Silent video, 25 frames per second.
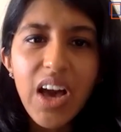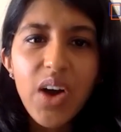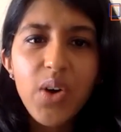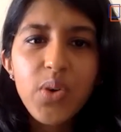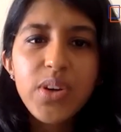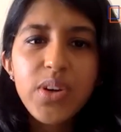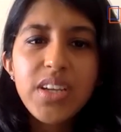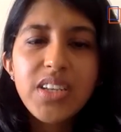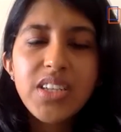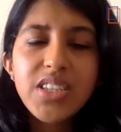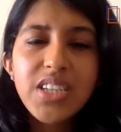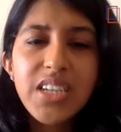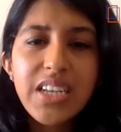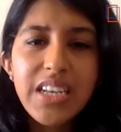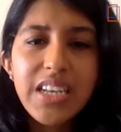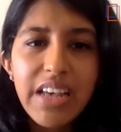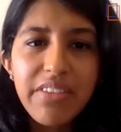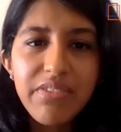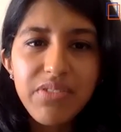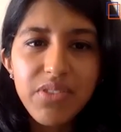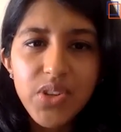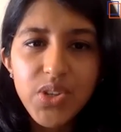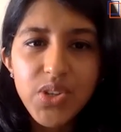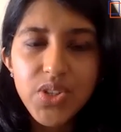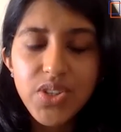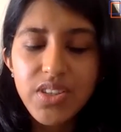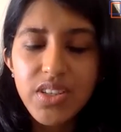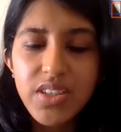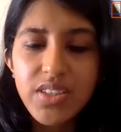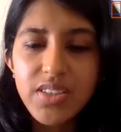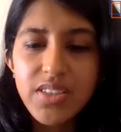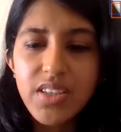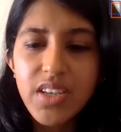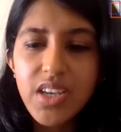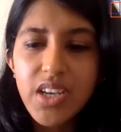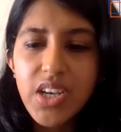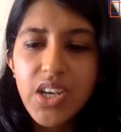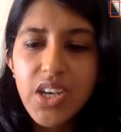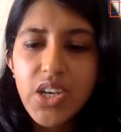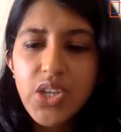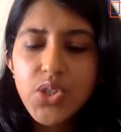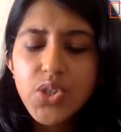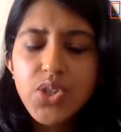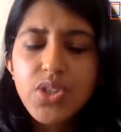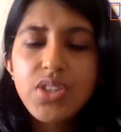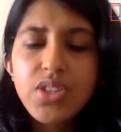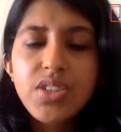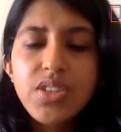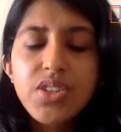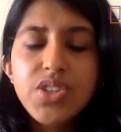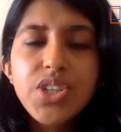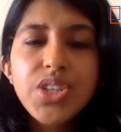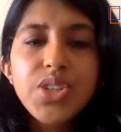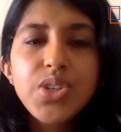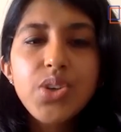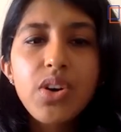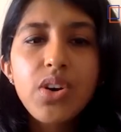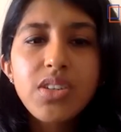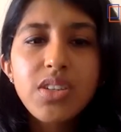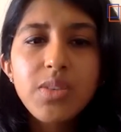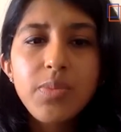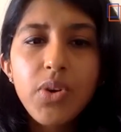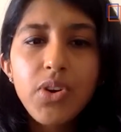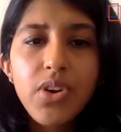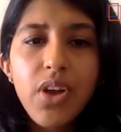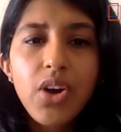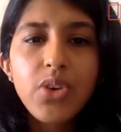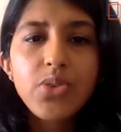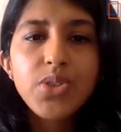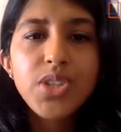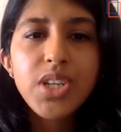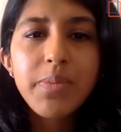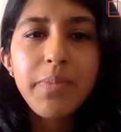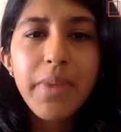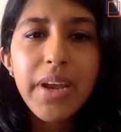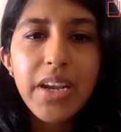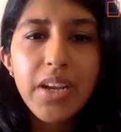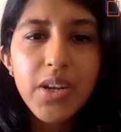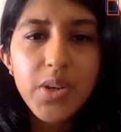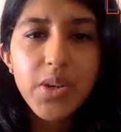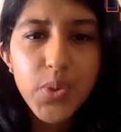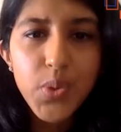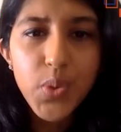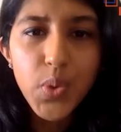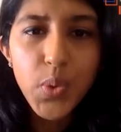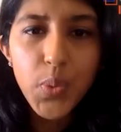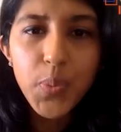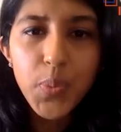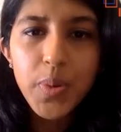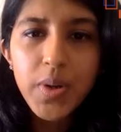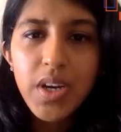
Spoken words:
How can she leverage this? She talks about how she made a group.